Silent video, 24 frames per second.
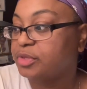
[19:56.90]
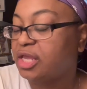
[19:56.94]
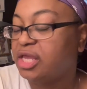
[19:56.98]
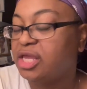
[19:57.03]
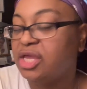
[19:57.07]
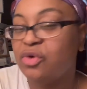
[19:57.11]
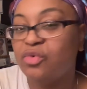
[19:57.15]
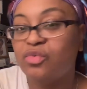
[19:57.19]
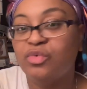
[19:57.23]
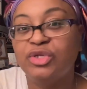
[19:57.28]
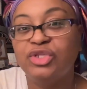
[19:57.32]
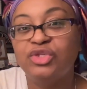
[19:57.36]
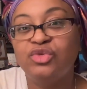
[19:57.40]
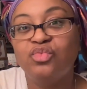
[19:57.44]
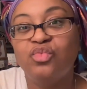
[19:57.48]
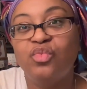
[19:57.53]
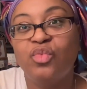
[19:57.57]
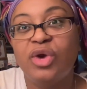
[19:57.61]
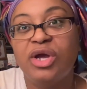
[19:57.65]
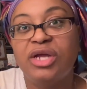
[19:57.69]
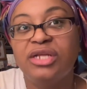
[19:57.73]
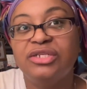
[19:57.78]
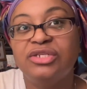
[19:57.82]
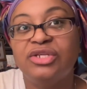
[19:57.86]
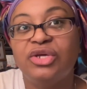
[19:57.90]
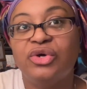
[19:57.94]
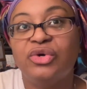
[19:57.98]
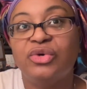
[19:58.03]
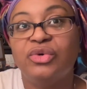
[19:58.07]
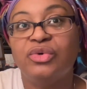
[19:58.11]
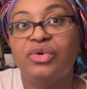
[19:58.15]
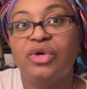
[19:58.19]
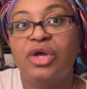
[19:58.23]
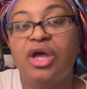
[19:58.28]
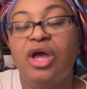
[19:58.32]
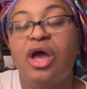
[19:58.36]
it was one
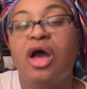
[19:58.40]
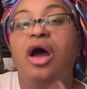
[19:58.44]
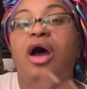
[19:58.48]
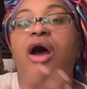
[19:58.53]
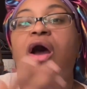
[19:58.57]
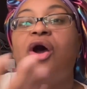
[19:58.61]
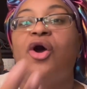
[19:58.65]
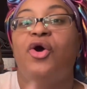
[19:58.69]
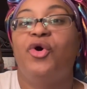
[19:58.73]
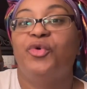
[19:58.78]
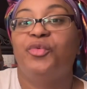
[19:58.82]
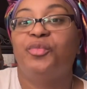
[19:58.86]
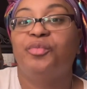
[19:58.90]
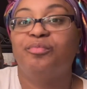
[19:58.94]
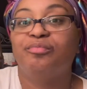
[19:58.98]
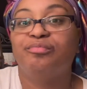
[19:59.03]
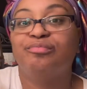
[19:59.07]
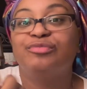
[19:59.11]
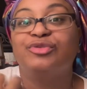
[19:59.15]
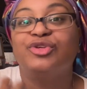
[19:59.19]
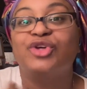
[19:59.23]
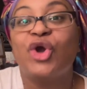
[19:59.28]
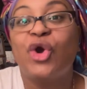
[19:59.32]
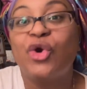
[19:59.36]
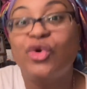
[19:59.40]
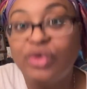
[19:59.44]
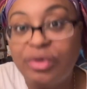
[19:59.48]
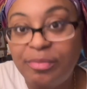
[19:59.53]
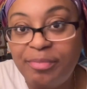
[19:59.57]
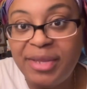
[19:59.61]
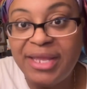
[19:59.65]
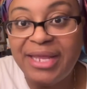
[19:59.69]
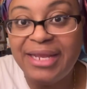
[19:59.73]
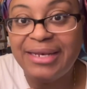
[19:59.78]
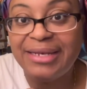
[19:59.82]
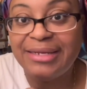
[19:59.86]
though. Oh,
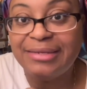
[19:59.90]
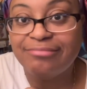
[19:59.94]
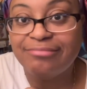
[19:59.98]
codependent.